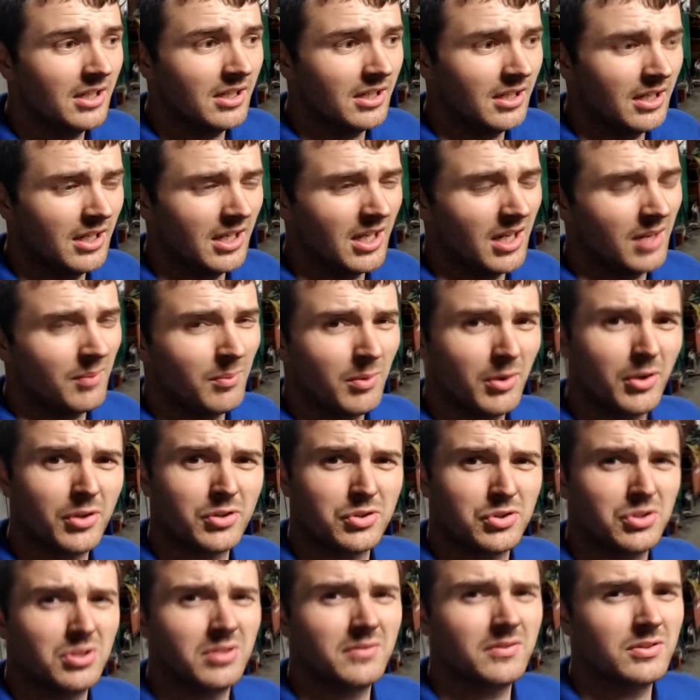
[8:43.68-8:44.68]
We're
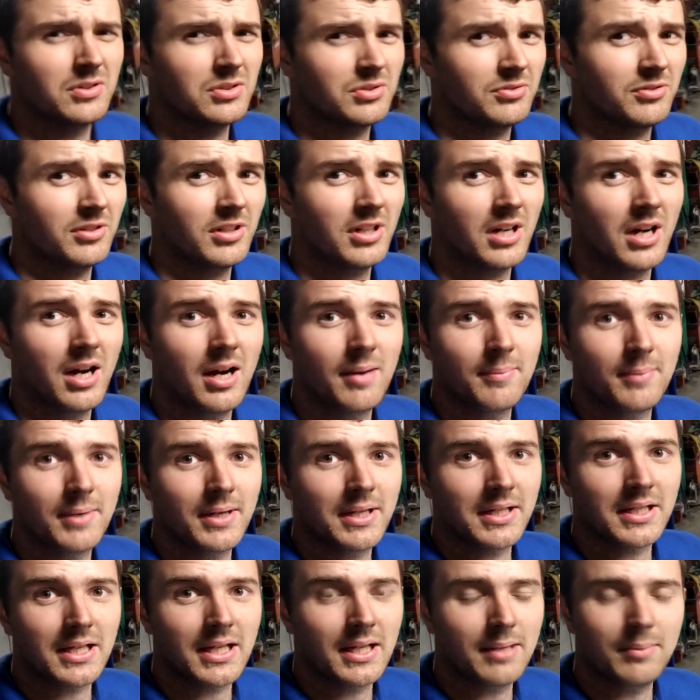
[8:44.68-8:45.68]
not sure if it was for
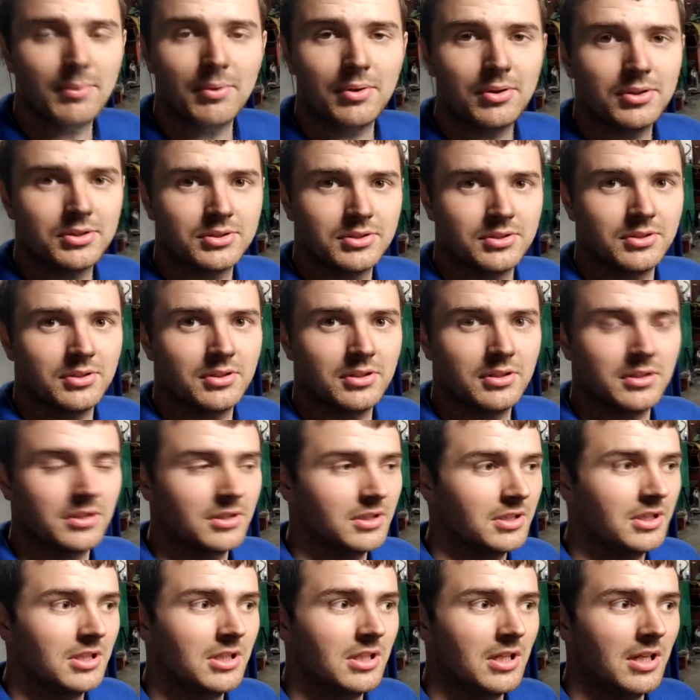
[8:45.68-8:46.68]
handbrake cables or
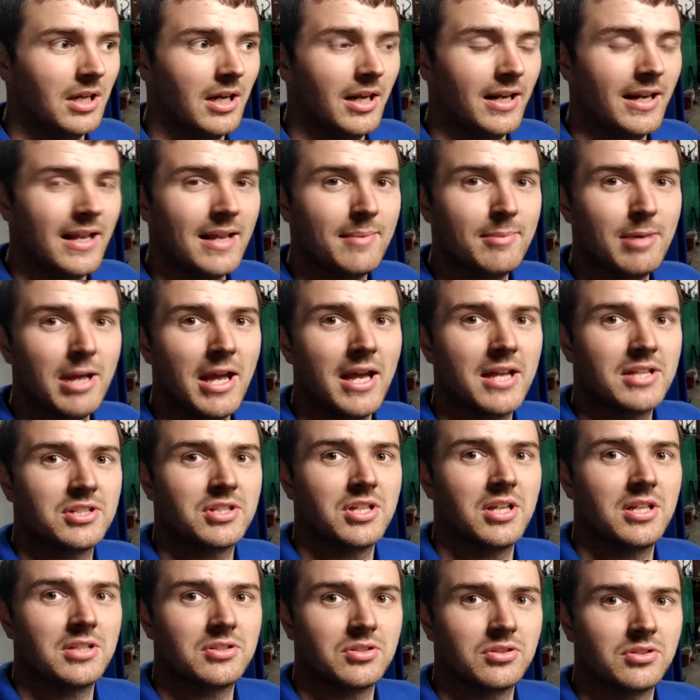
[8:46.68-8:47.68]
an ABS
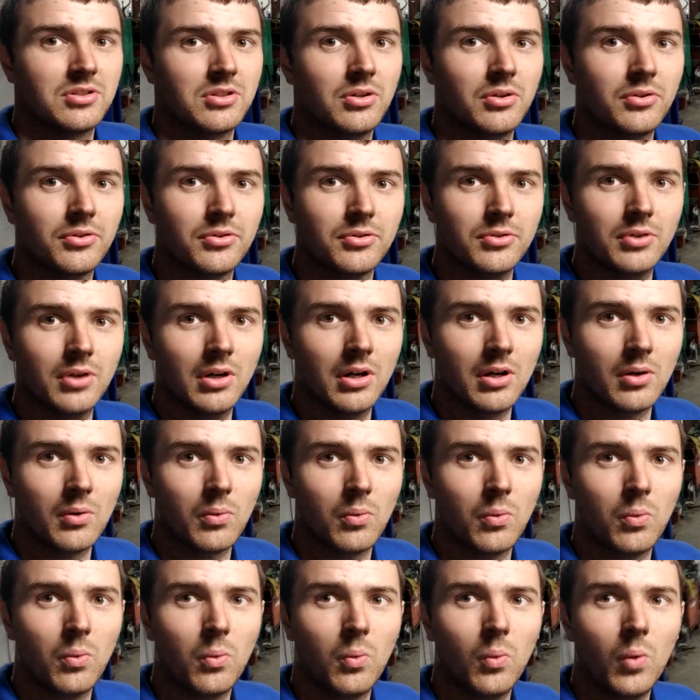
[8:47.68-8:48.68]
sensor to go through
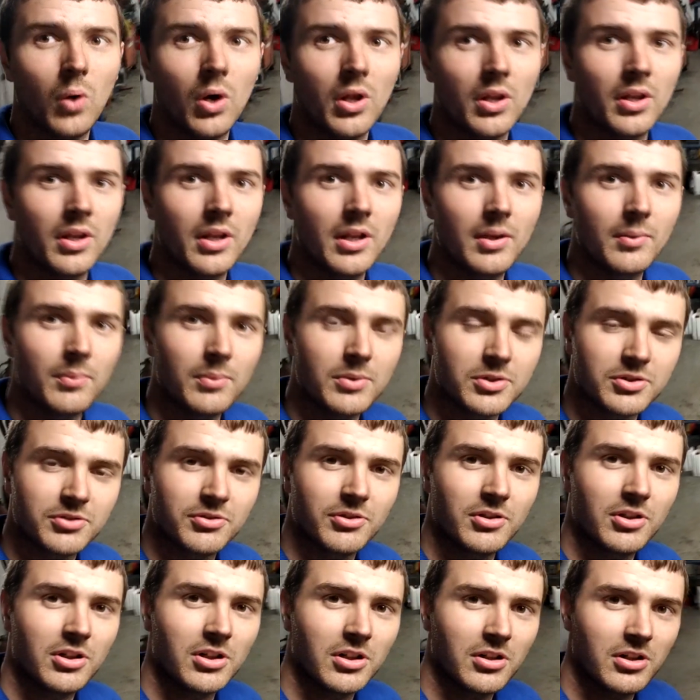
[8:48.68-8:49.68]
or what it was
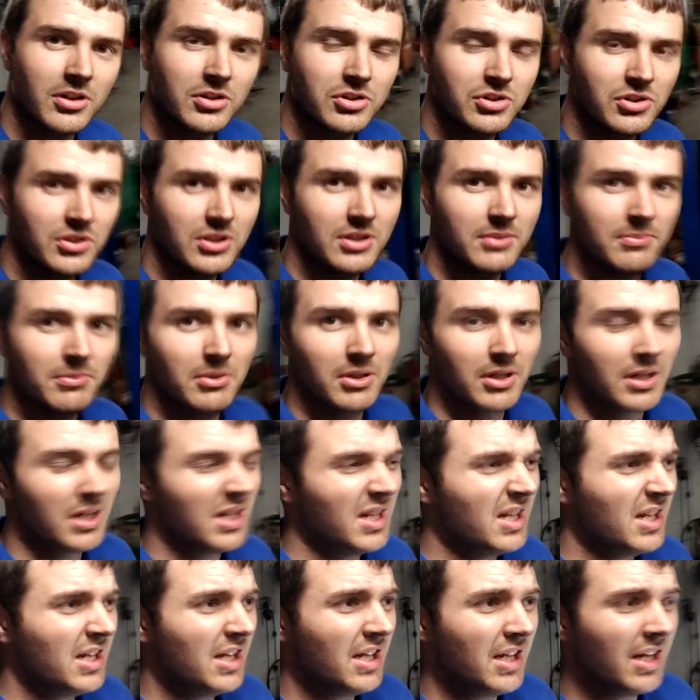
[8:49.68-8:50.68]
for originally, but
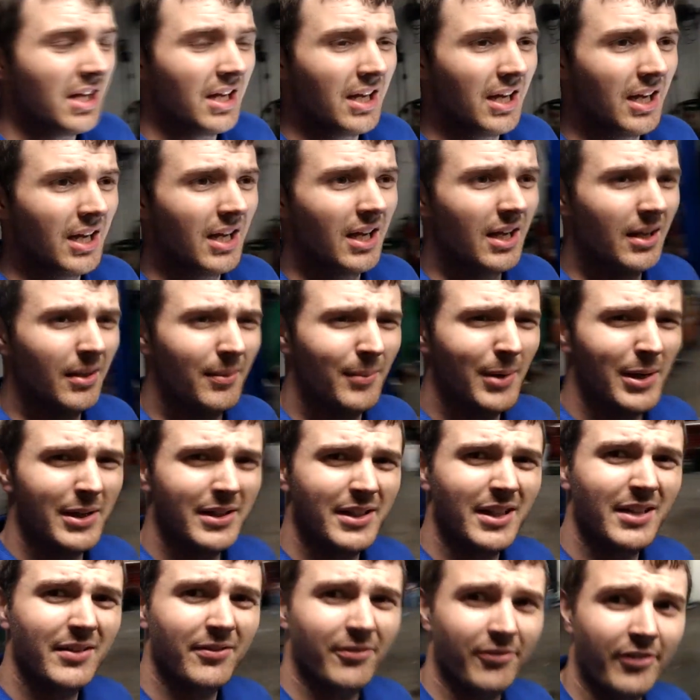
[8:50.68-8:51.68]

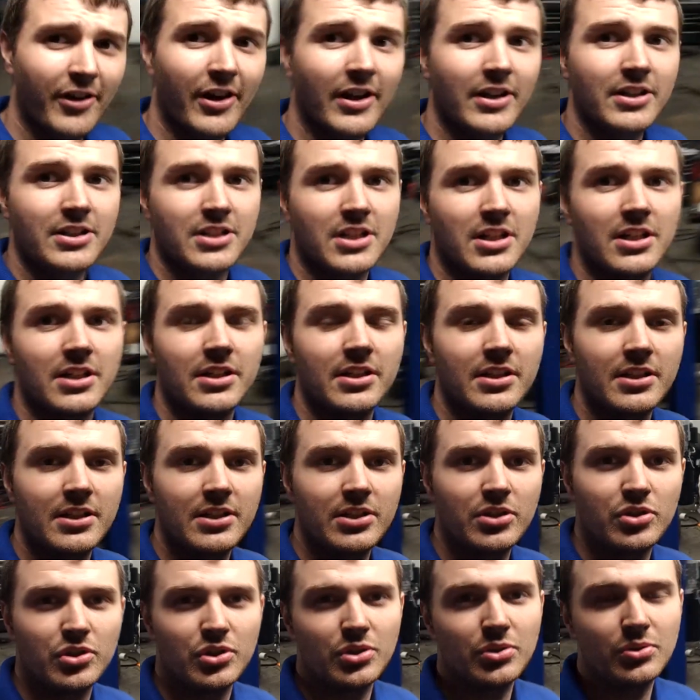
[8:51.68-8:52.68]
it didn't fit inside
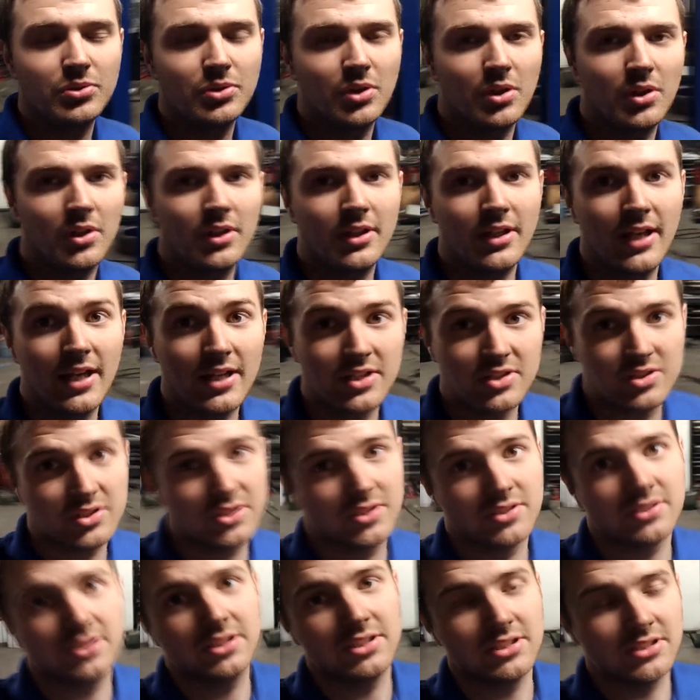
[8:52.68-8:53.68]
the shoes on the
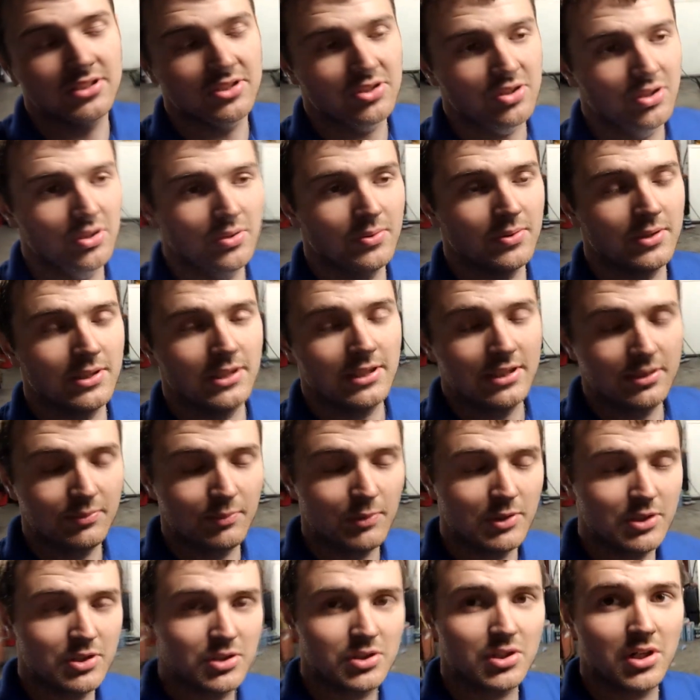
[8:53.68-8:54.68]
S13, so
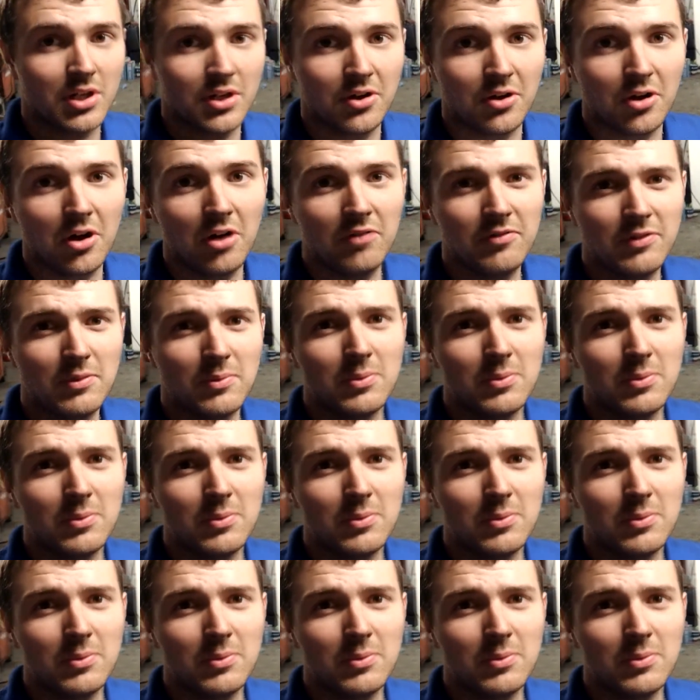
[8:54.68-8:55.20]
we just cut it off.